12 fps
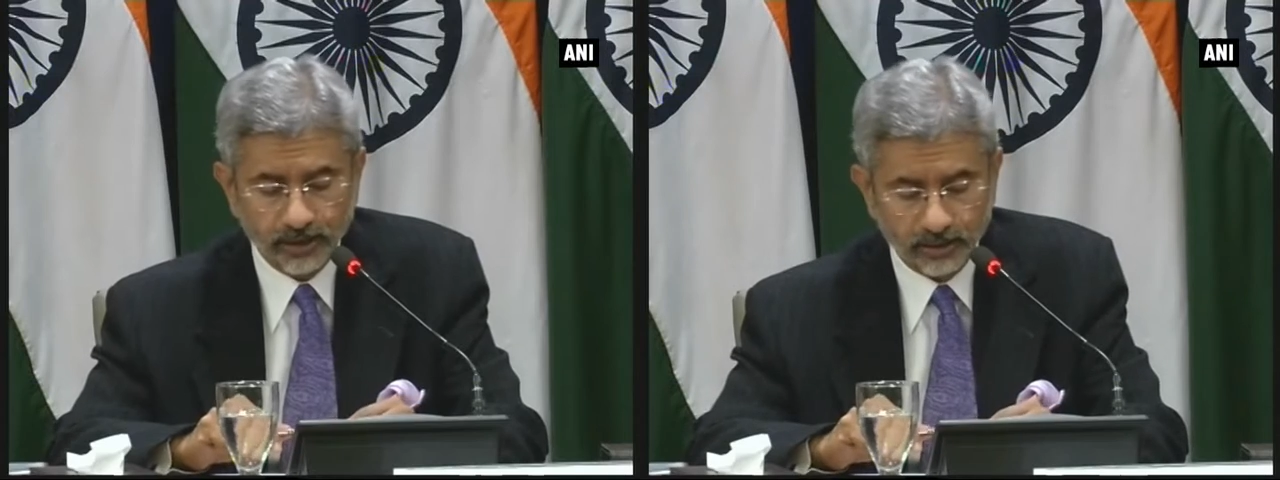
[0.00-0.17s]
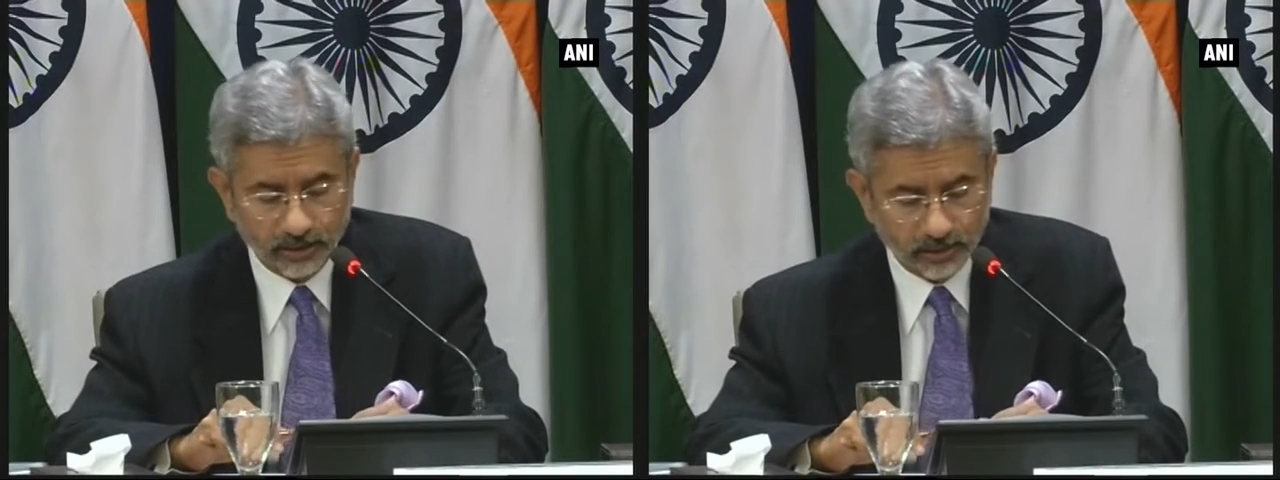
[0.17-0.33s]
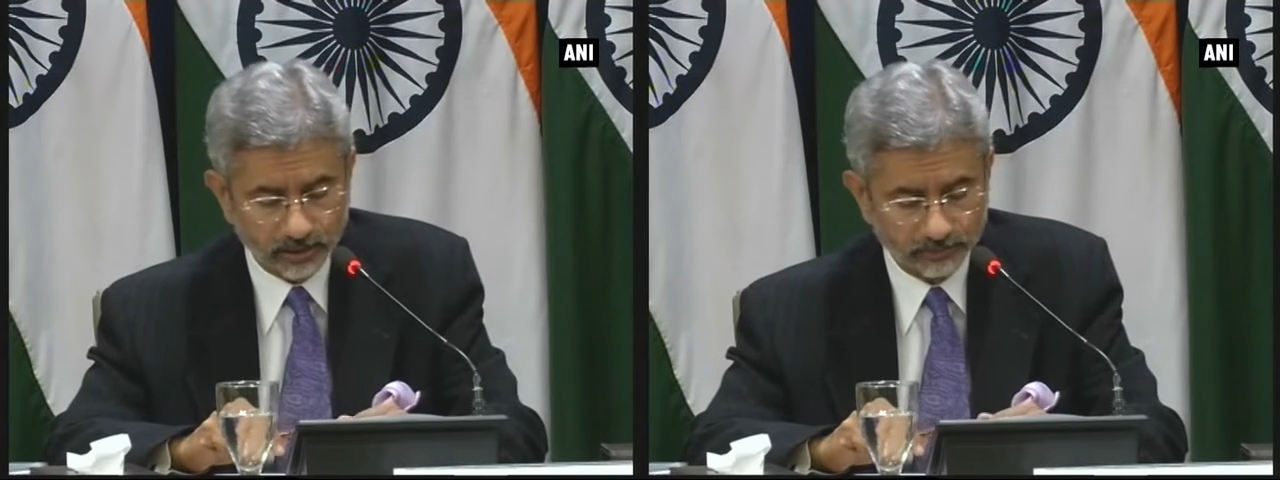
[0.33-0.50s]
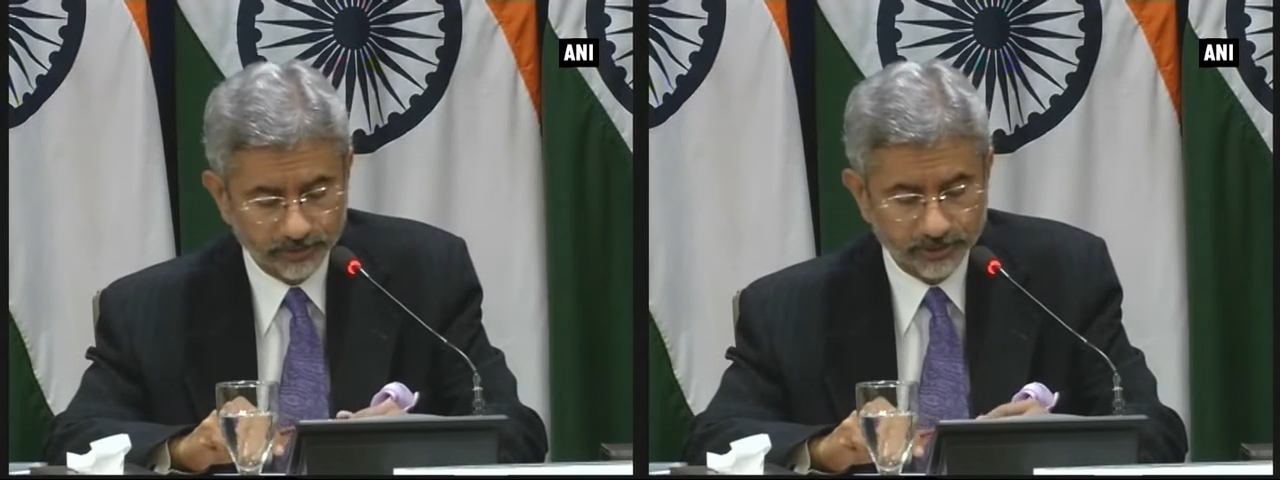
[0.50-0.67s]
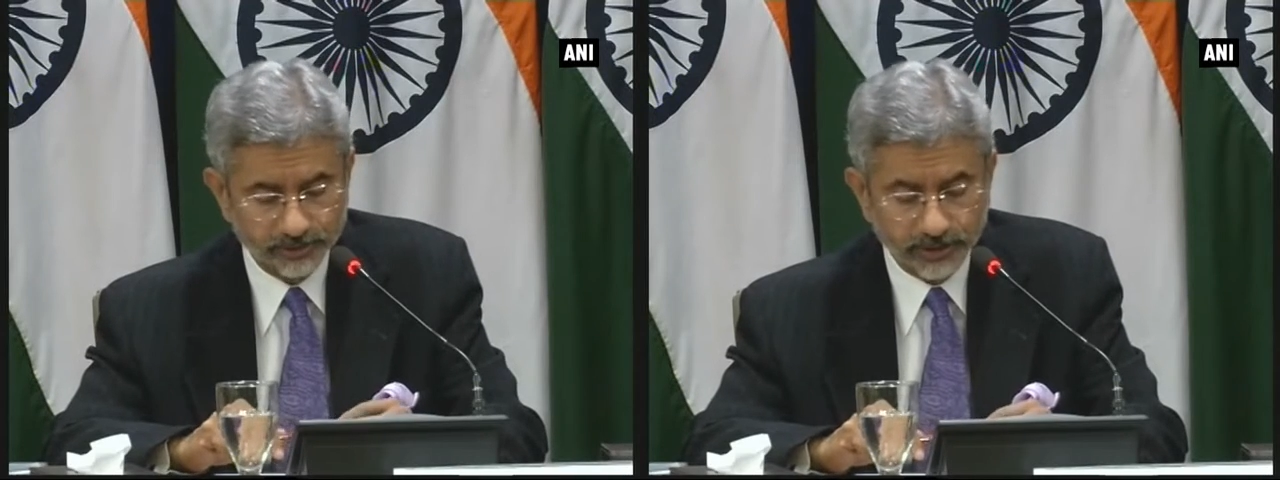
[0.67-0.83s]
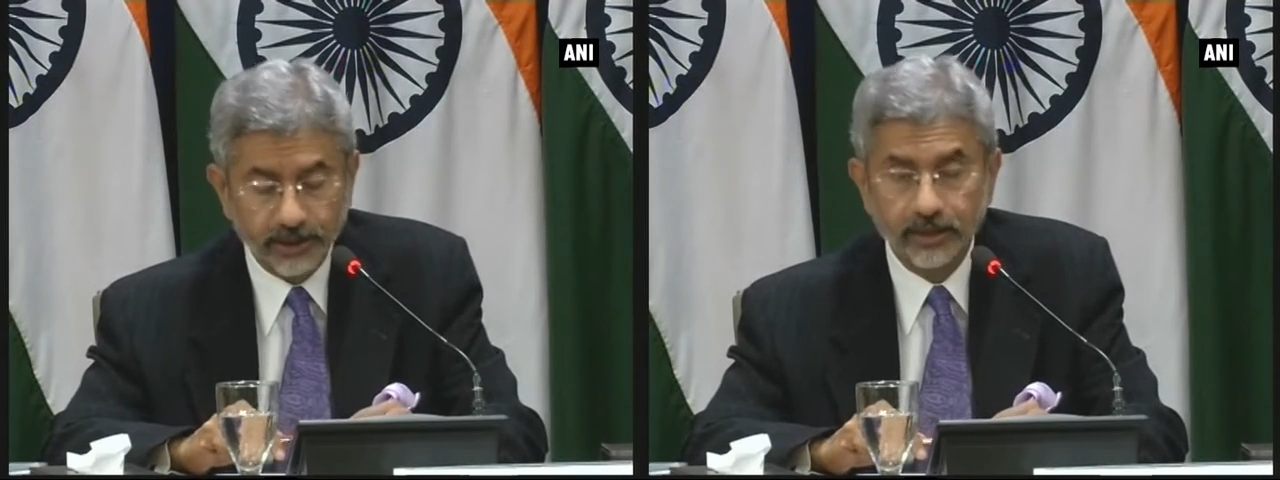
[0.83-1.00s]
Uh, we
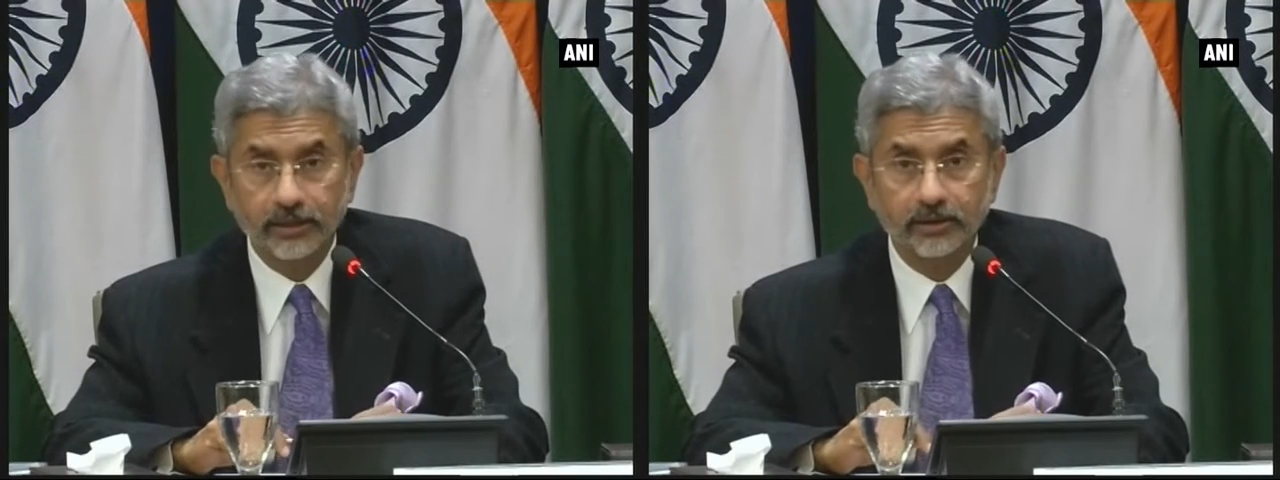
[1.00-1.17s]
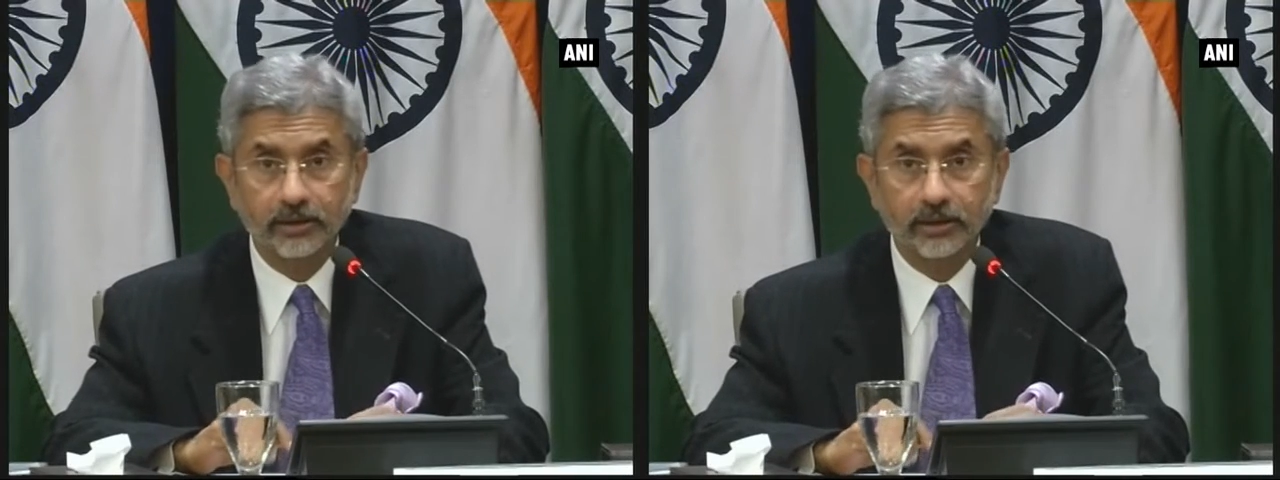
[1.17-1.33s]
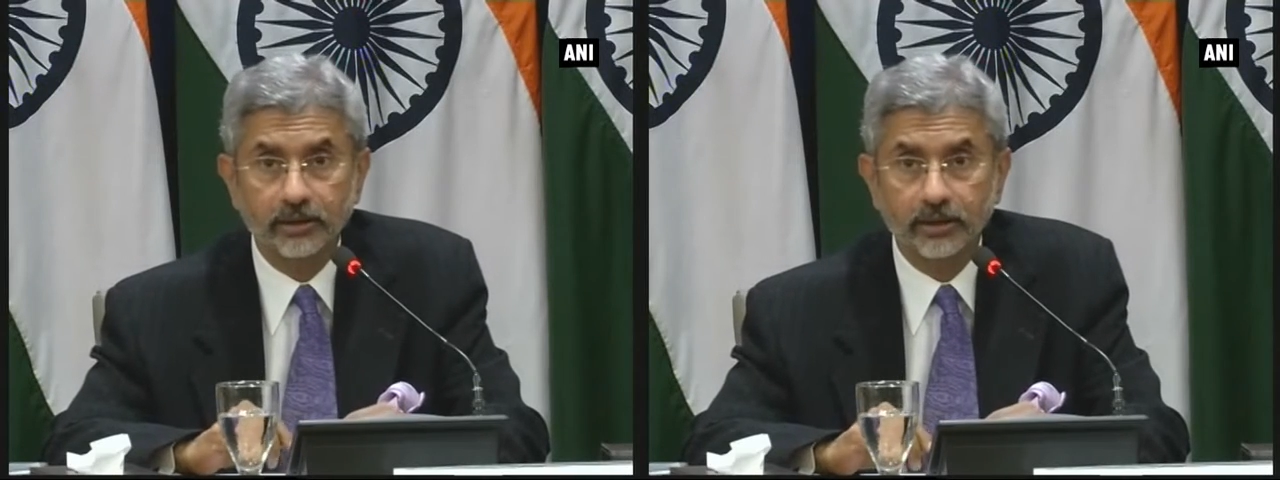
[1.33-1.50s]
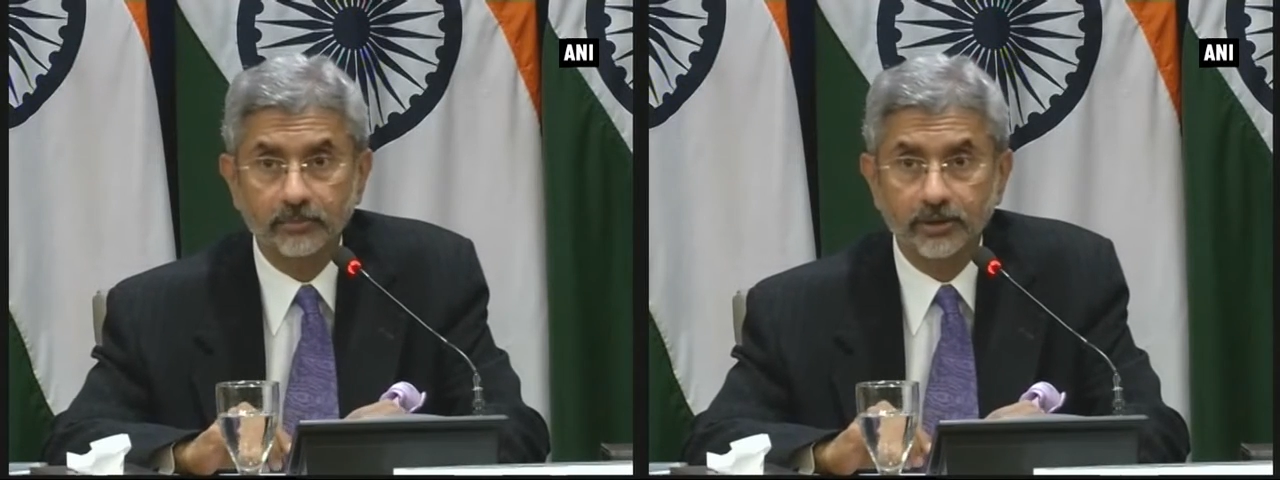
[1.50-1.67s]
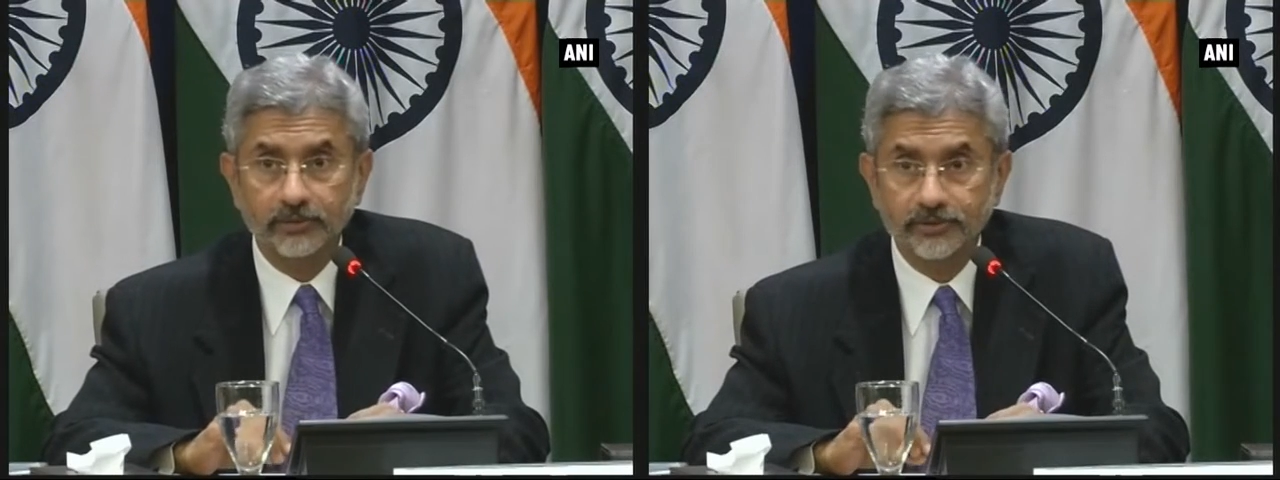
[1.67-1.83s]
share a number